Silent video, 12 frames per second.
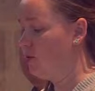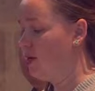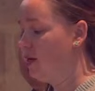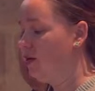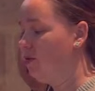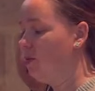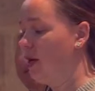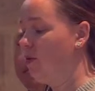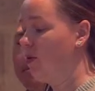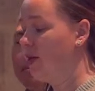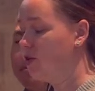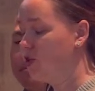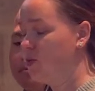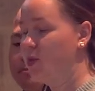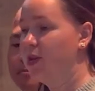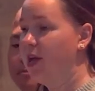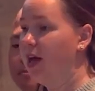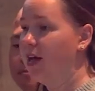to rekindle my relationship
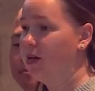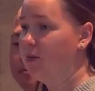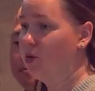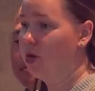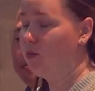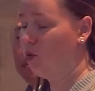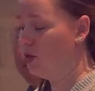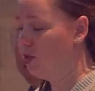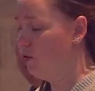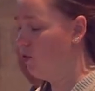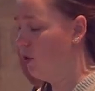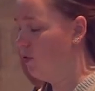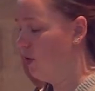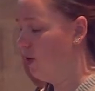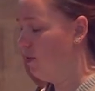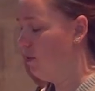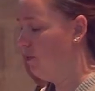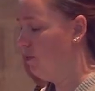with God and put it more to the forefront.